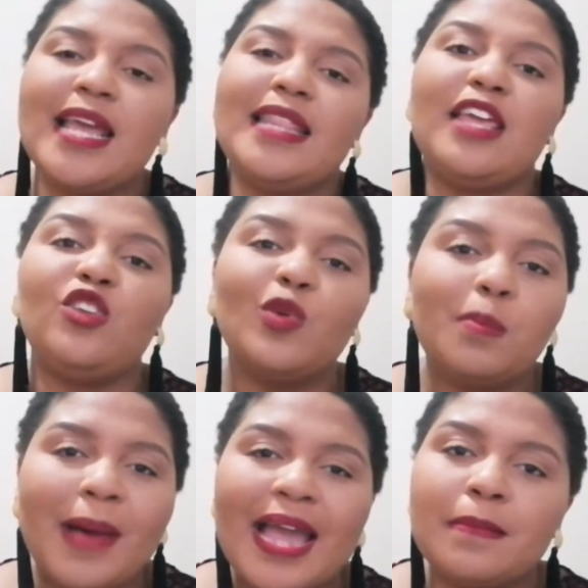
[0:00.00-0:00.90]
then you
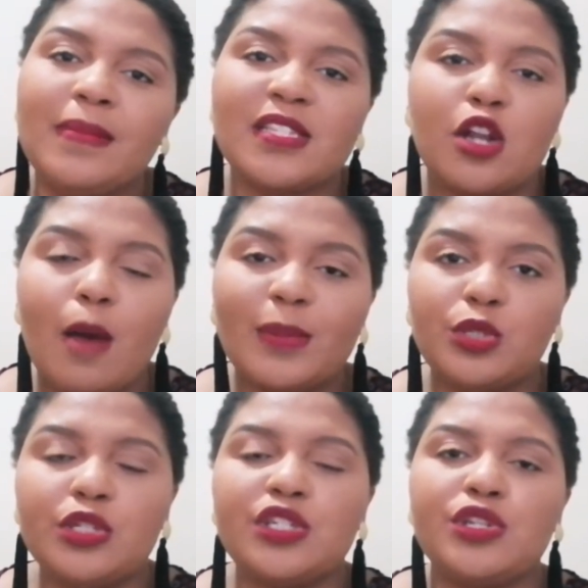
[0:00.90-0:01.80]
might miss an
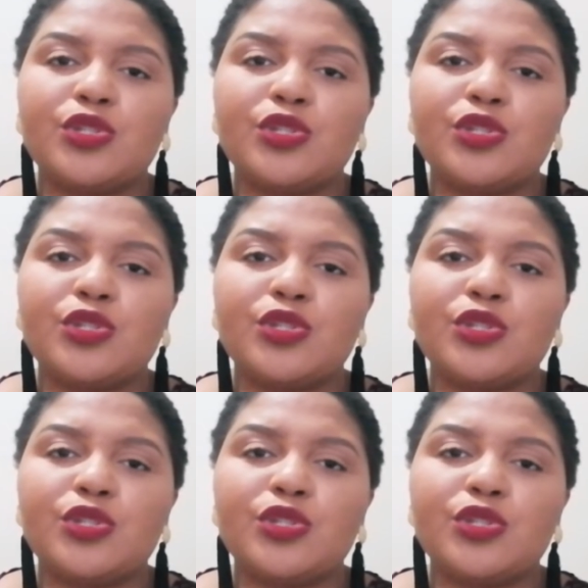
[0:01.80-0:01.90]
opportunity.